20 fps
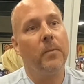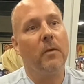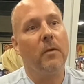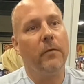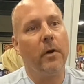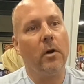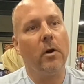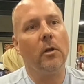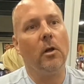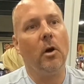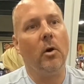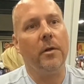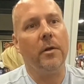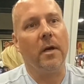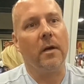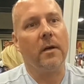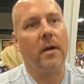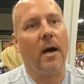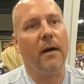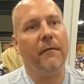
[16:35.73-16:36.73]
Very low on
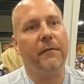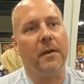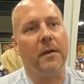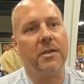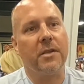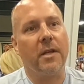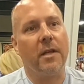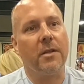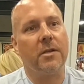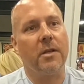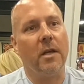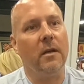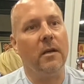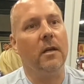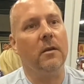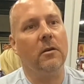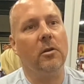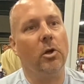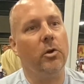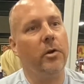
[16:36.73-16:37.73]
that confidence,
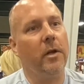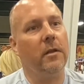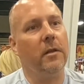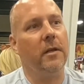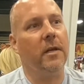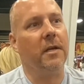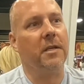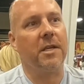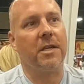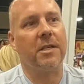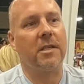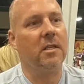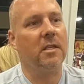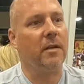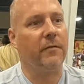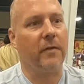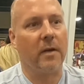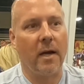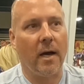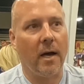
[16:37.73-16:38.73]
including the existence of
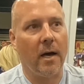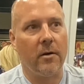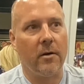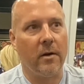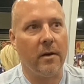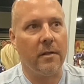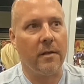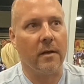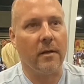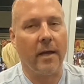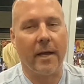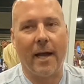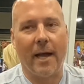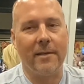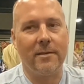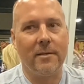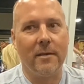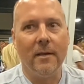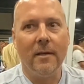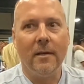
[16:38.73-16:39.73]
a God or anything. Like,
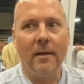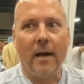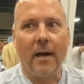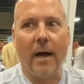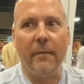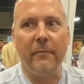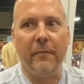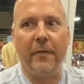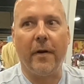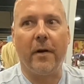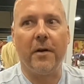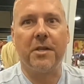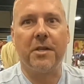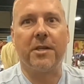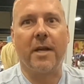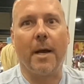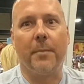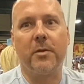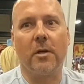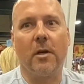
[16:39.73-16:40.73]
I'm very
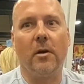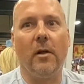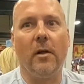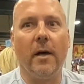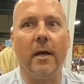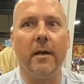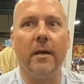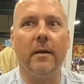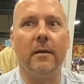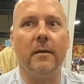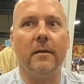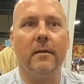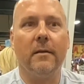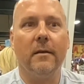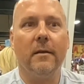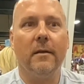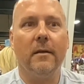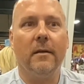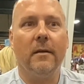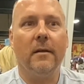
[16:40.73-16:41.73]
skeptical on it.
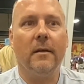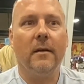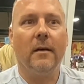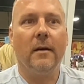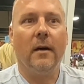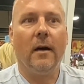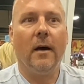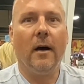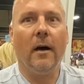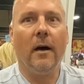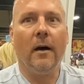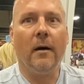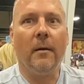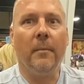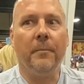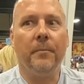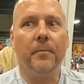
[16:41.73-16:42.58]
Mm-hmm.